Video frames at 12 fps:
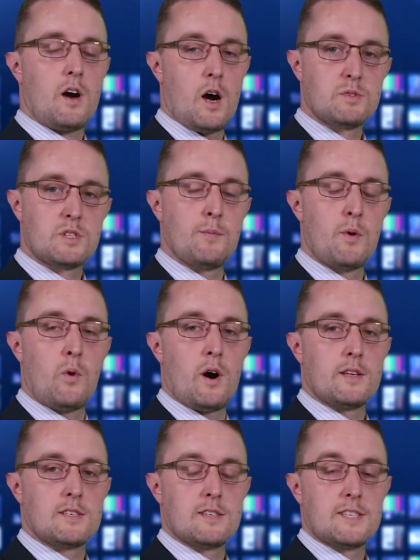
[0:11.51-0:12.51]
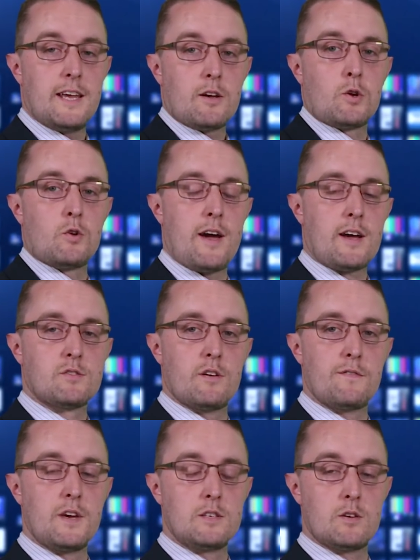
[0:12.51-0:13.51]
I'm Simon White, Technical Director
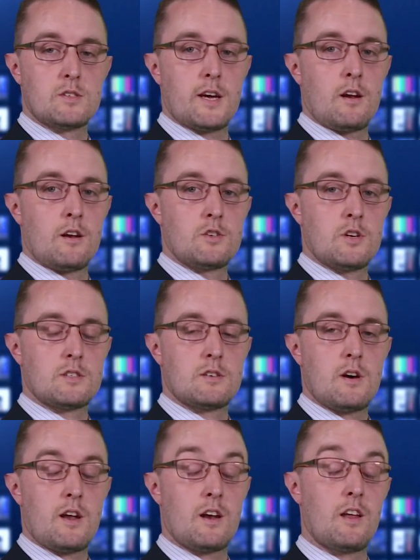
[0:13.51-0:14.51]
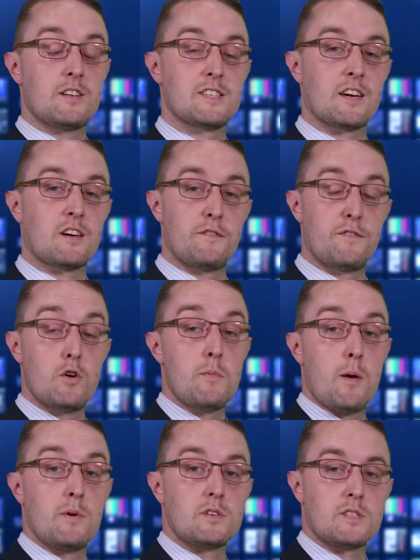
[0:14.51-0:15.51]
at Viezu Technologies, and I'd like to take a few
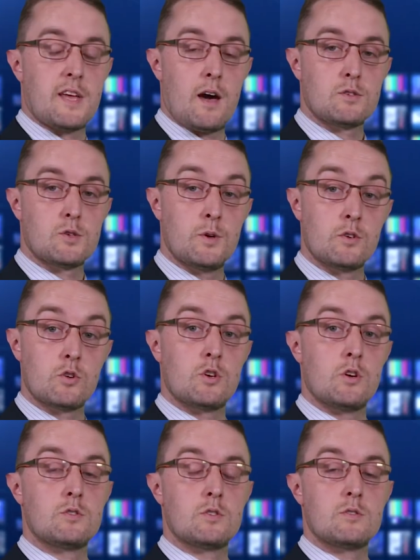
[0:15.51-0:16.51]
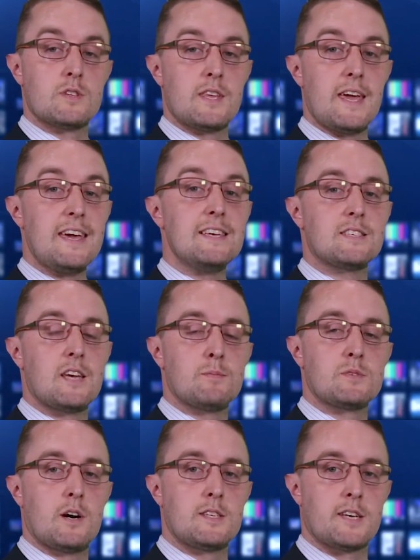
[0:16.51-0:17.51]
moments now to introduce you to the
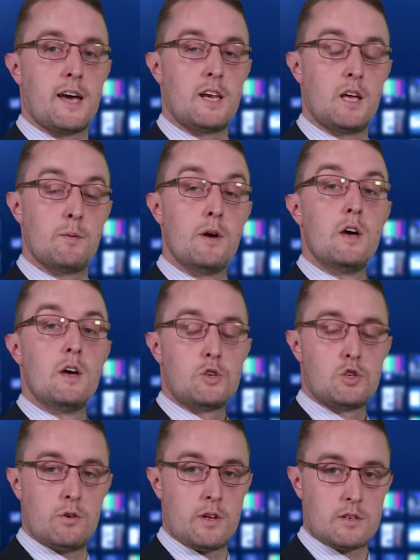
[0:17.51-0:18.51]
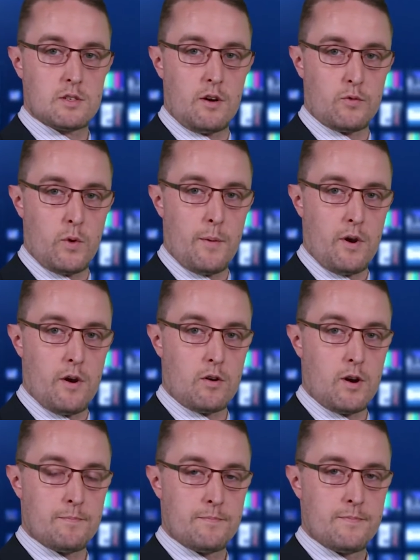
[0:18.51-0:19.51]
ECM Titanium Tuning Software
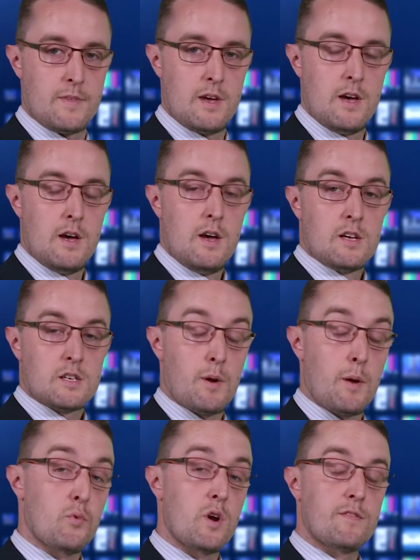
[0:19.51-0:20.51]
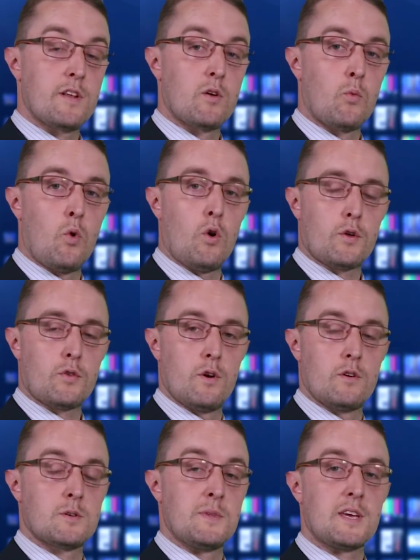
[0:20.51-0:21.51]
Program. Give me a brief little walk
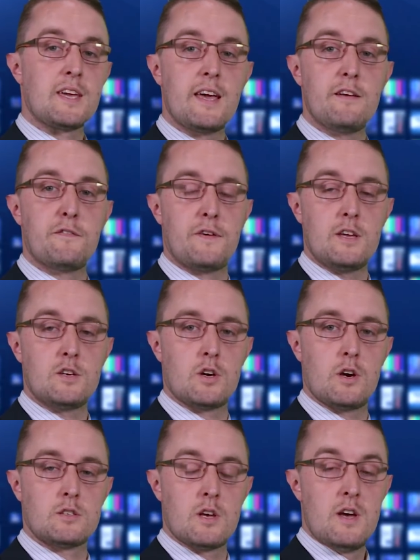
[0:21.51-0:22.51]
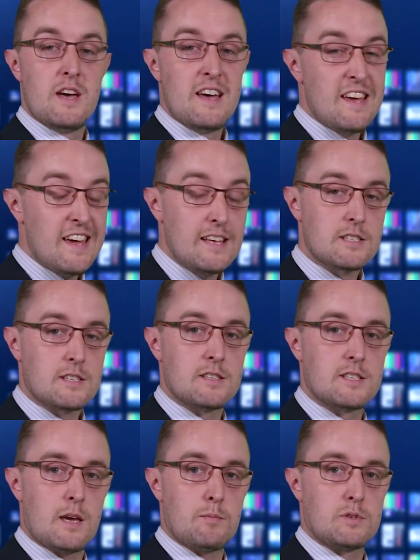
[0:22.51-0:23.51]
through some of the key features, hints
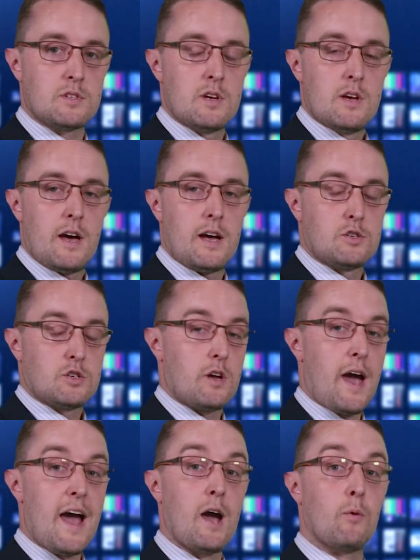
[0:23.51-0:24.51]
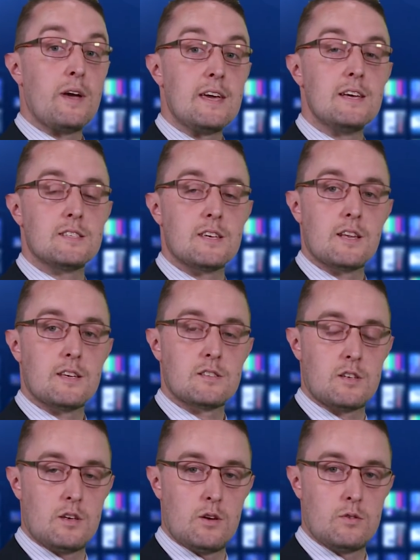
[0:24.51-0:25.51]
and tips, and show you how easy it is
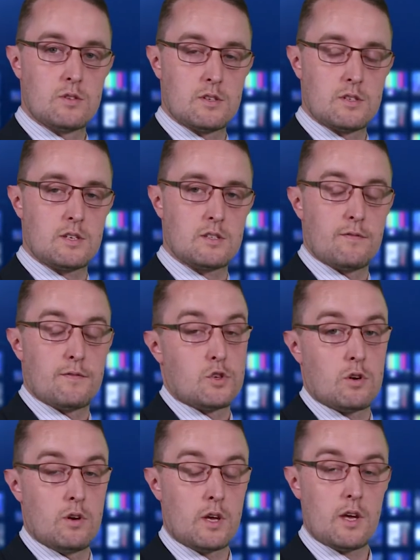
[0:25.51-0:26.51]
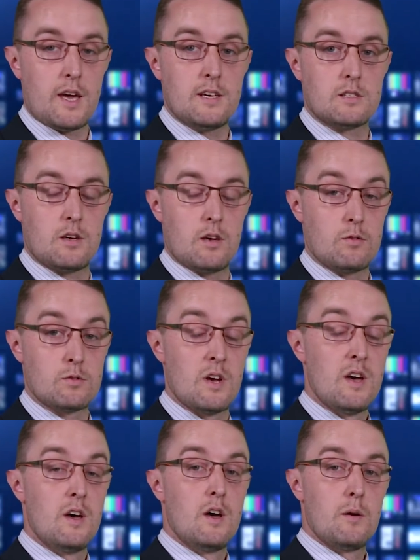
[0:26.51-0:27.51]
to use the system for tuning ECUs,
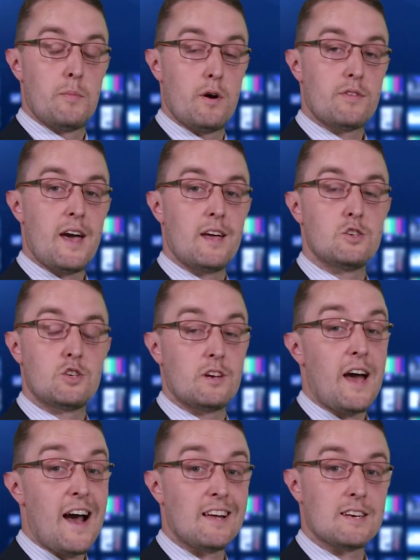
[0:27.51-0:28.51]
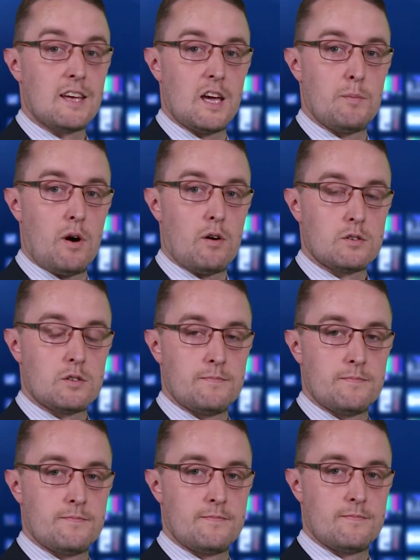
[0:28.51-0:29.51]
both engine and gearbox.
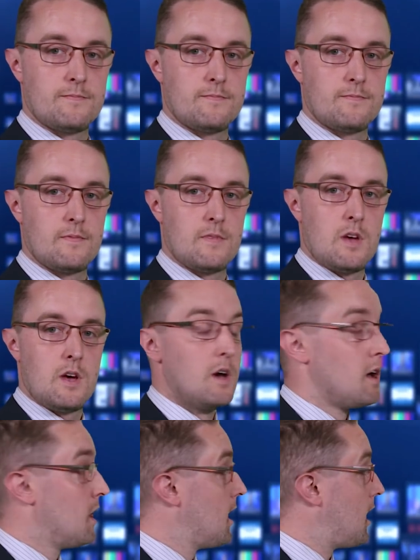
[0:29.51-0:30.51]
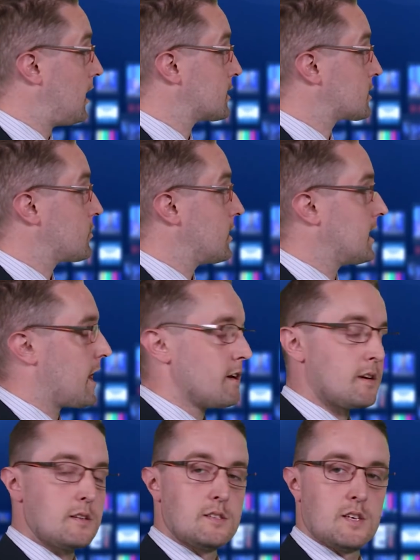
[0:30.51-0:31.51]
On the screen now,
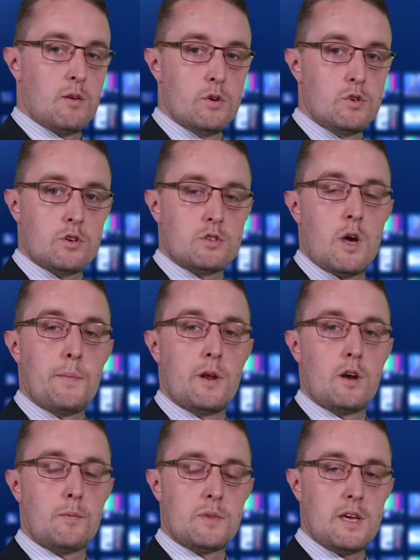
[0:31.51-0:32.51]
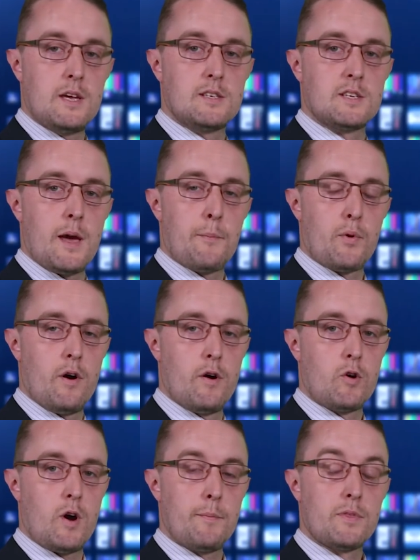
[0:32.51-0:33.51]
you can see we're just opening up the ECM
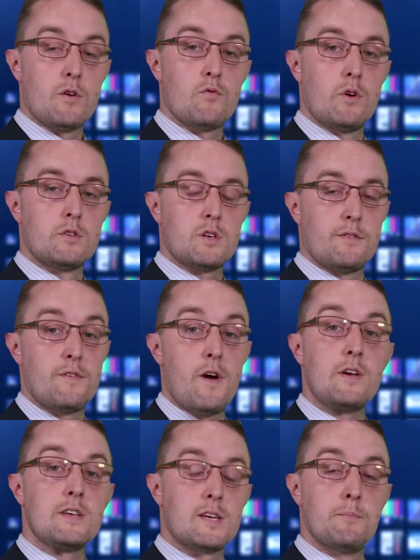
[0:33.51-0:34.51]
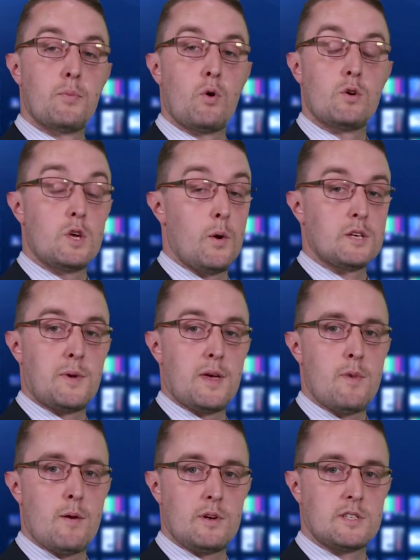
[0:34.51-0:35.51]
program that runs off a very simple USB
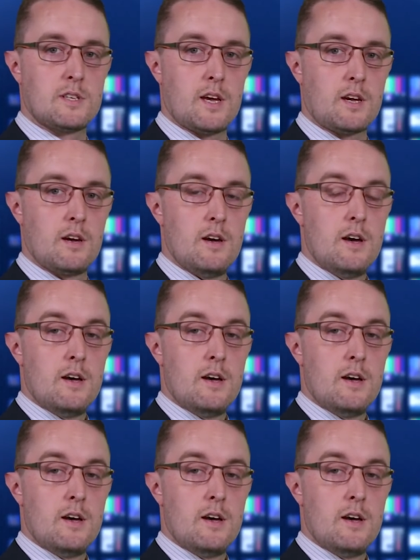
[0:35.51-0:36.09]
memory stick.